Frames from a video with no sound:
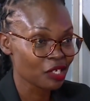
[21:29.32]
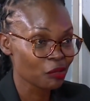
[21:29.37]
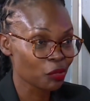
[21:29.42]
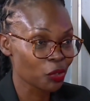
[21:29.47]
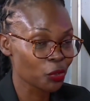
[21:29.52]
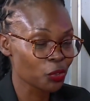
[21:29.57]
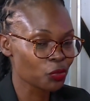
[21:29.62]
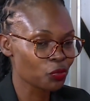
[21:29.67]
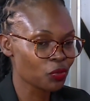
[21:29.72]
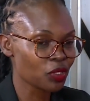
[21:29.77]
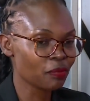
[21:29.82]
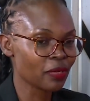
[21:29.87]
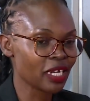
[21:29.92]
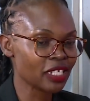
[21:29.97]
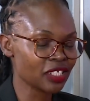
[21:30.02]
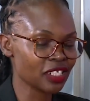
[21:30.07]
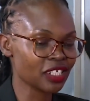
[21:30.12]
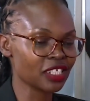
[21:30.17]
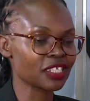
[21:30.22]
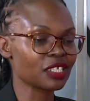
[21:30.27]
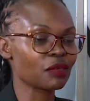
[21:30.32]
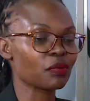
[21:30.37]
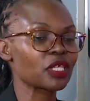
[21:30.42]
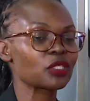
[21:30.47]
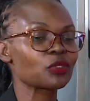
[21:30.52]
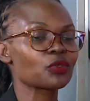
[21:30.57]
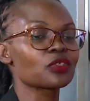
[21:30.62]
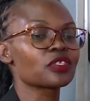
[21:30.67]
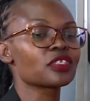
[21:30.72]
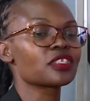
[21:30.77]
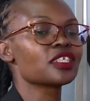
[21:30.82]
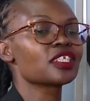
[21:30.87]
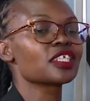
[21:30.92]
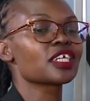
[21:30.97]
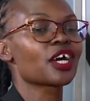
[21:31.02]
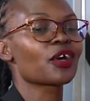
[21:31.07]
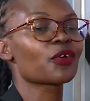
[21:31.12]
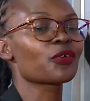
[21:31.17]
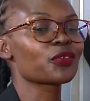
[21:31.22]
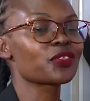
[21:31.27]
Because we imagine it's a person
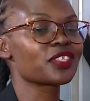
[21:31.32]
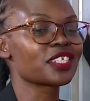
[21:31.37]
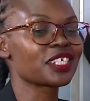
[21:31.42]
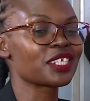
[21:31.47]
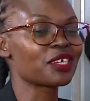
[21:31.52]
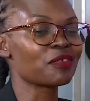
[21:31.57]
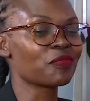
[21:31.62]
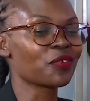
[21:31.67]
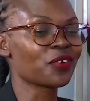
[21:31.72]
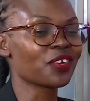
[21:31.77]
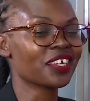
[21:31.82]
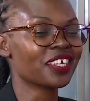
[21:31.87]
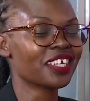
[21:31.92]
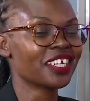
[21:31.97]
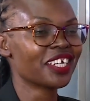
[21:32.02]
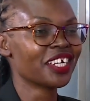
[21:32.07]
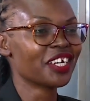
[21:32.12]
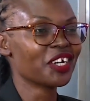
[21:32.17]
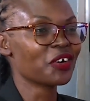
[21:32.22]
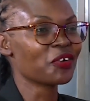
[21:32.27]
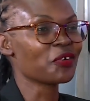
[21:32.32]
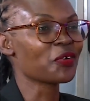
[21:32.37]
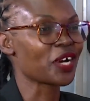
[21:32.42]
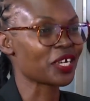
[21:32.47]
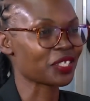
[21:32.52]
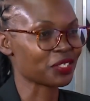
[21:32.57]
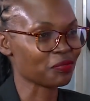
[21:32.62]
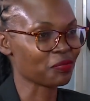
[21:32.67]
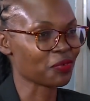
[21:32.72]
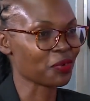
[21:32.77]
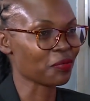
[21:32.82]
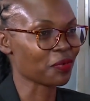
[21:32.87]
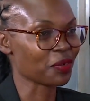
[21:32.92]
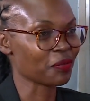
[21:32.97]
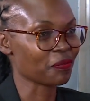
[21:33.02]
sitting across the table who has a problem.